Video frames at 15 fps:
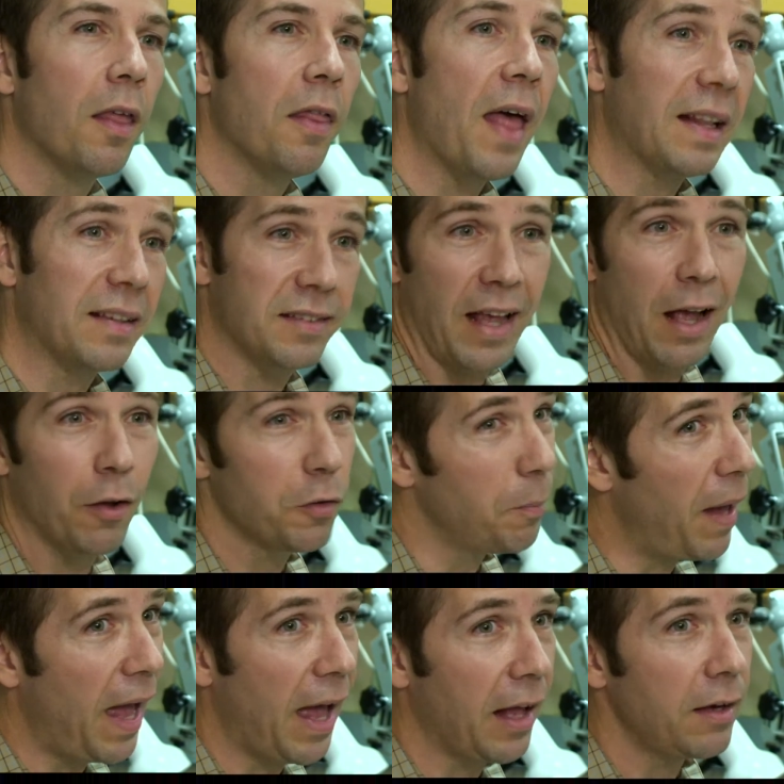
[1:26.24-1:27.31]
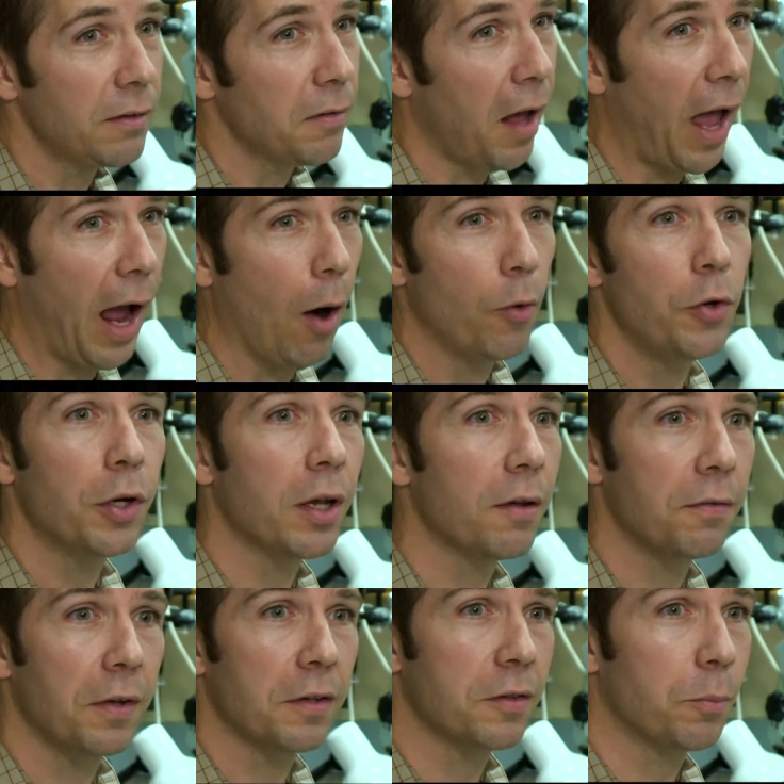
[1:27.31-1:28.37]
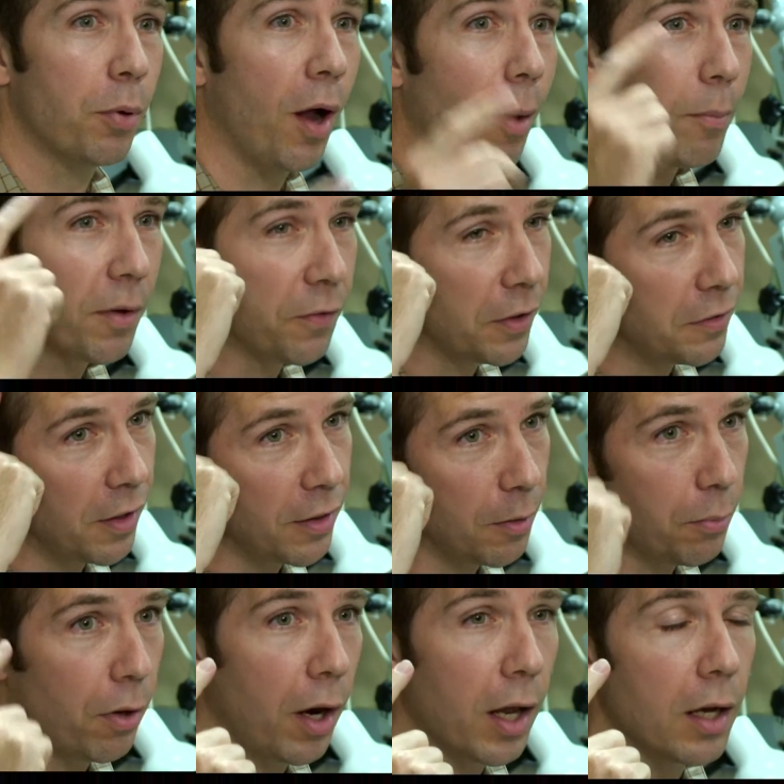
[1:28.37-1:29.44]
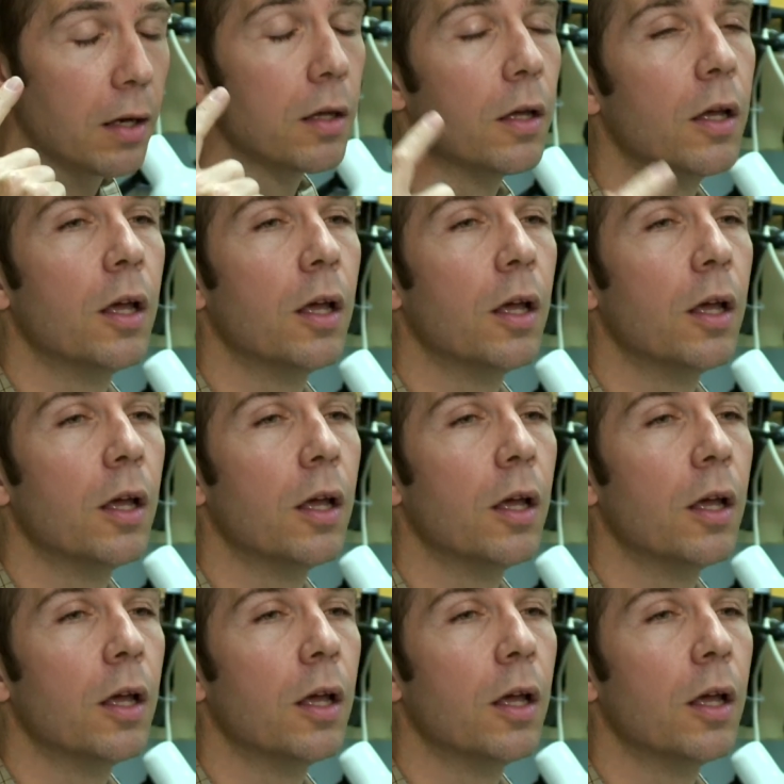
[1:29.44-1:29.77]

That sounds bad. How are you going to fix the problem if it's in the brain?